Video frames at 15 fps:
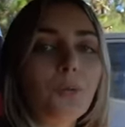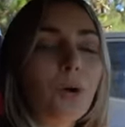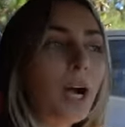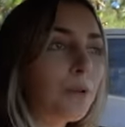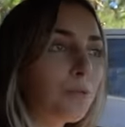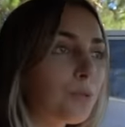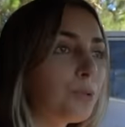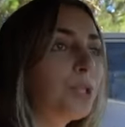
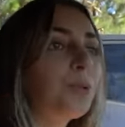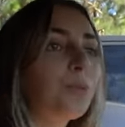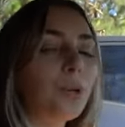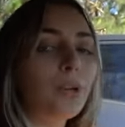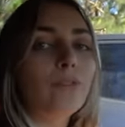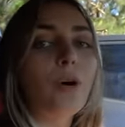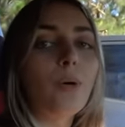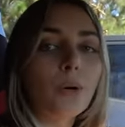I really
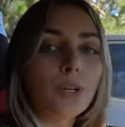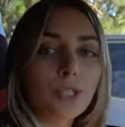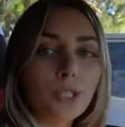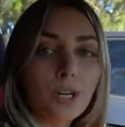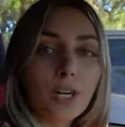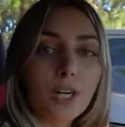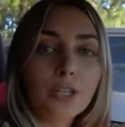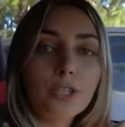want to focus
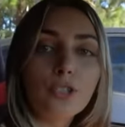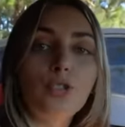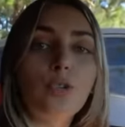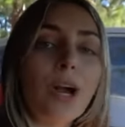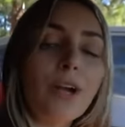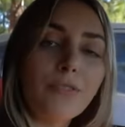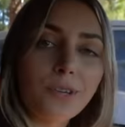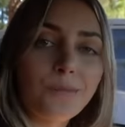on
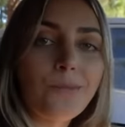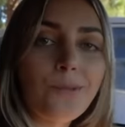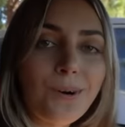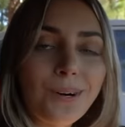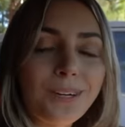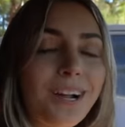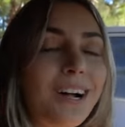driving more.